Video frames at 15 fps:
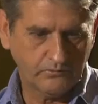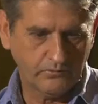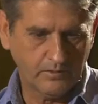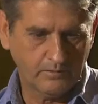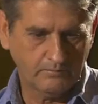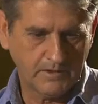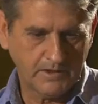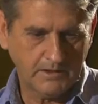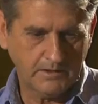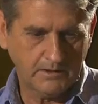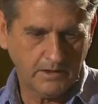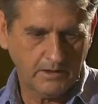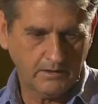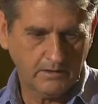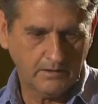from
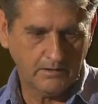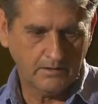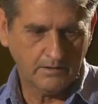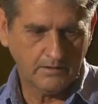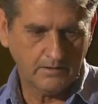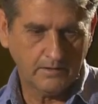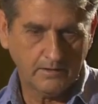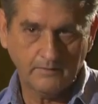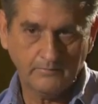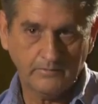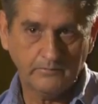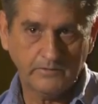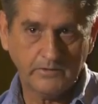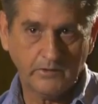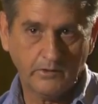the Health
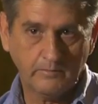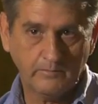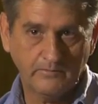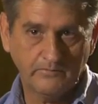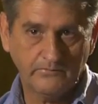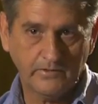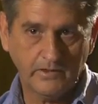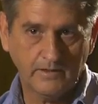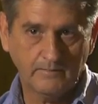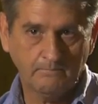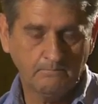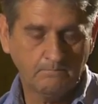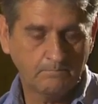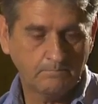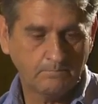and Retirement
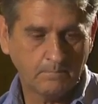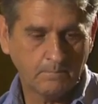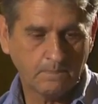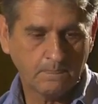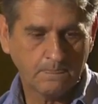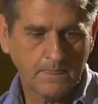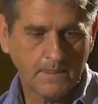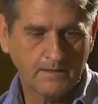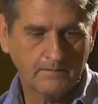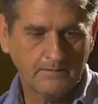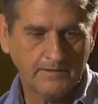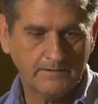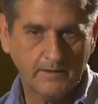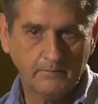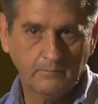Fund
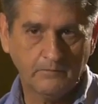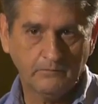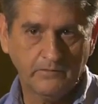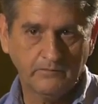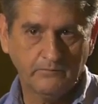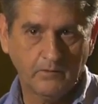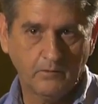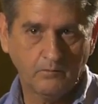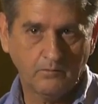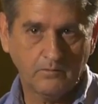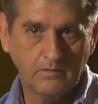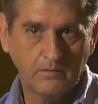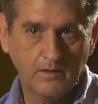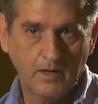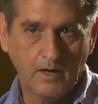that they would
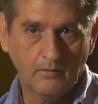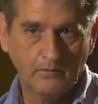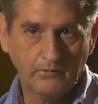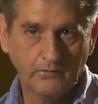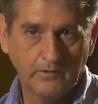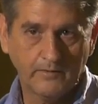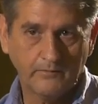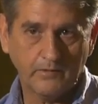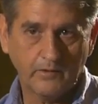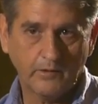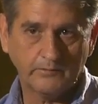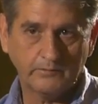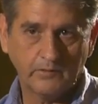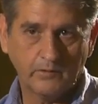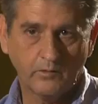revoke. All their health
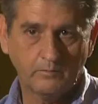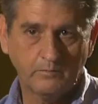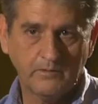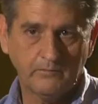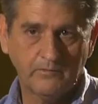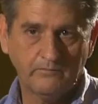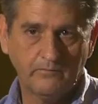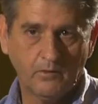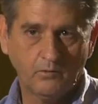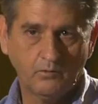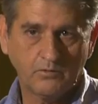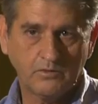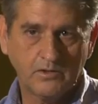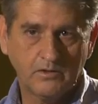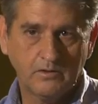cards were going to be
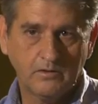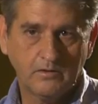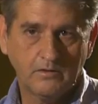revoked.